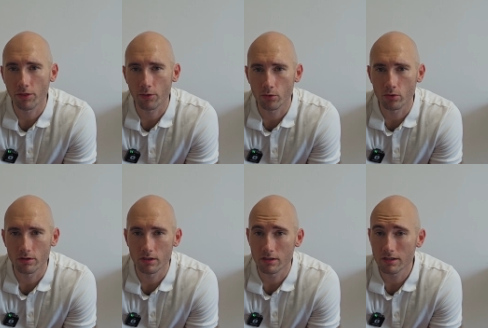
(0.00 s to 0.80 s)

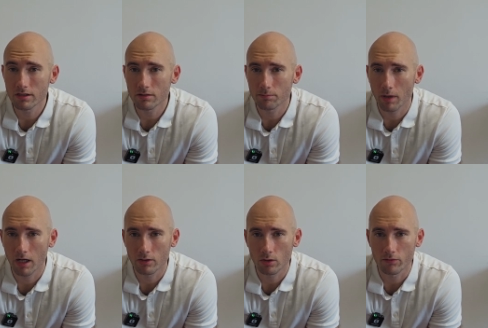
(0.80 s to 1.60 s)
through the inner
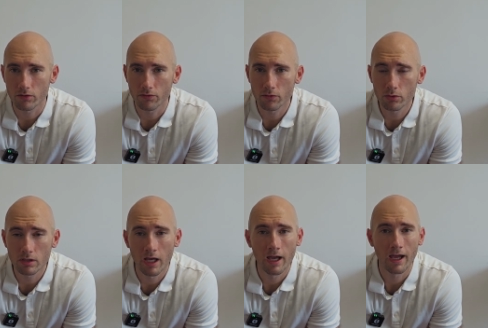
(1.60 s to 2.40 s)
part of the
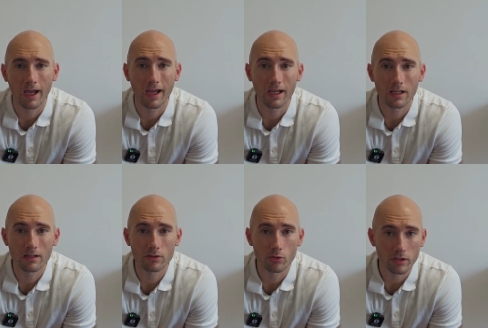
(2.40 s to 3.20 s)
foot
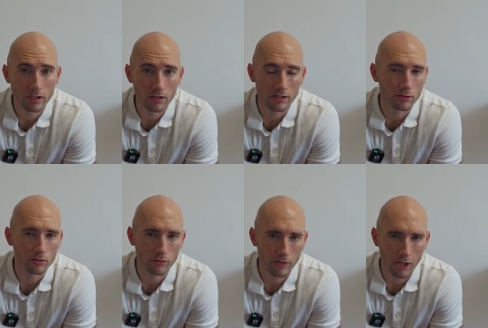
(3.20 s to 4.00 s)
and your heel
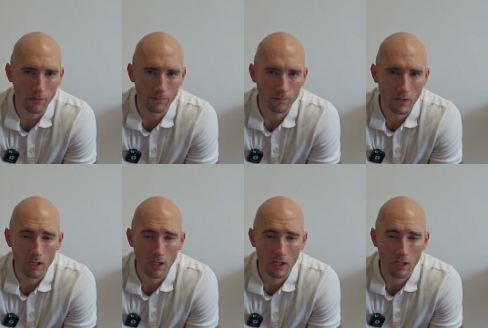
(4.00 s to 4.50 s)
into the ground.